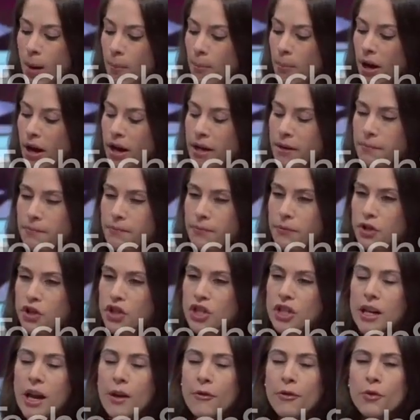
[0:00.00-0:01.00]
but
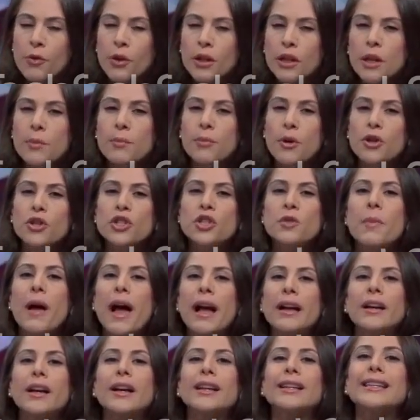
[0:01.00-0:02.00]
she never really pushed
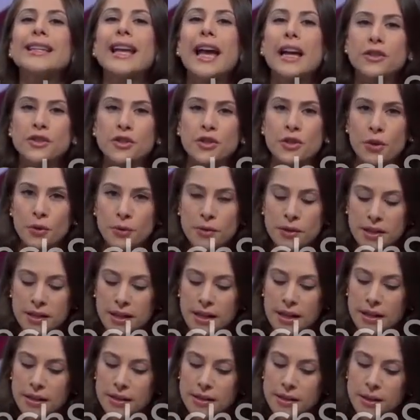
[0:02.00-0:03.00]
back against those
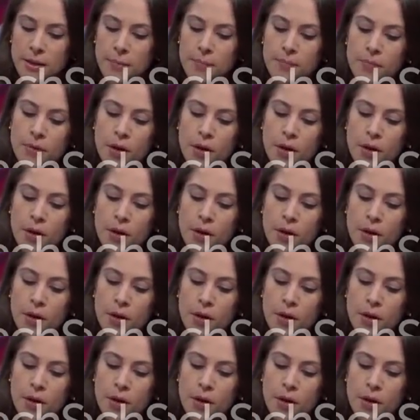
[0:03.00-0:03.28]
things.